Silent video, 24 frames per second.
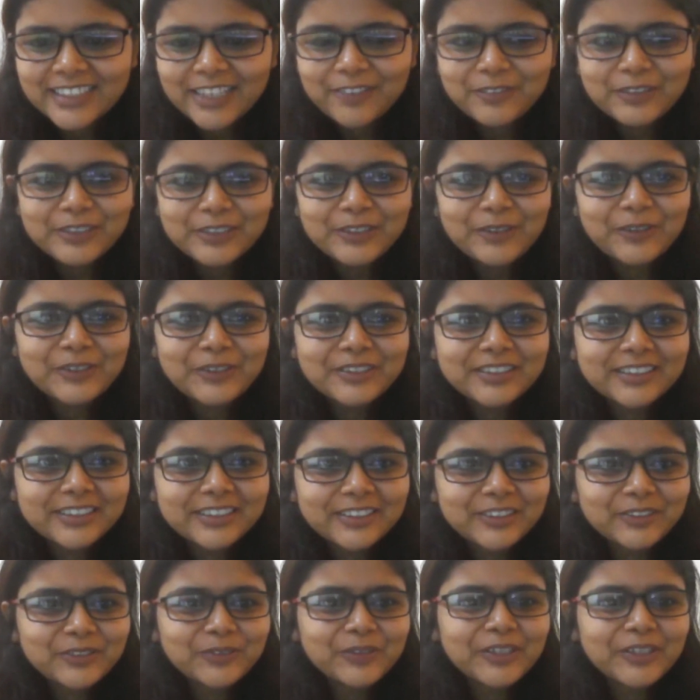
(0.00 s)
I will not
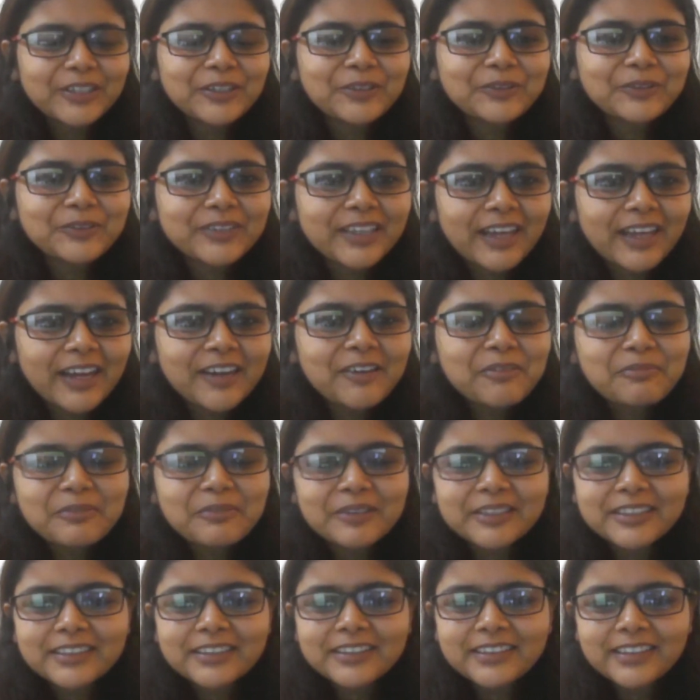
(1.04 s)
go into that,
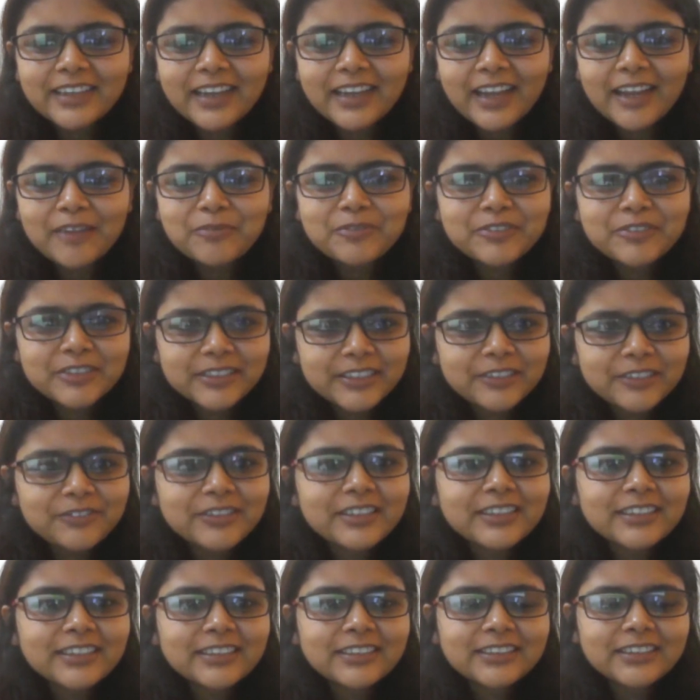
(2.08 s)
but I'm really
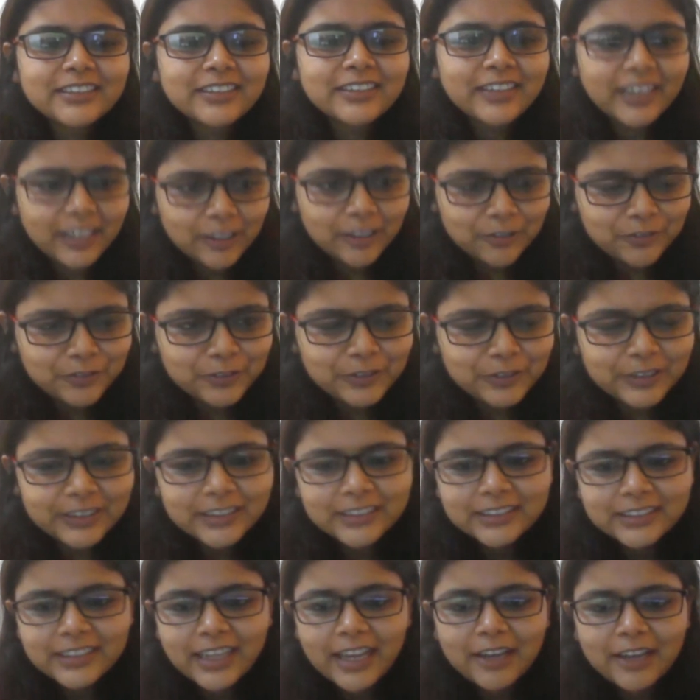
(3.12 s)
very grateful
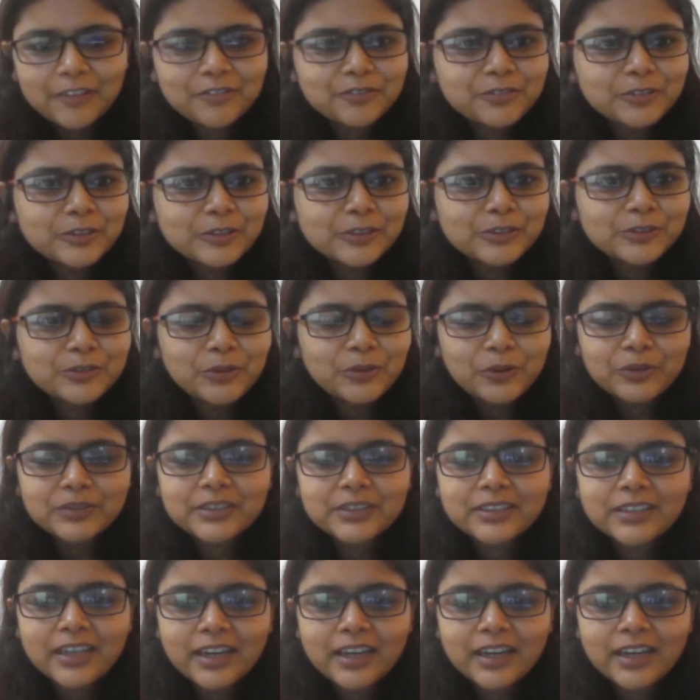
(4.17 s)
and thankful to Dr.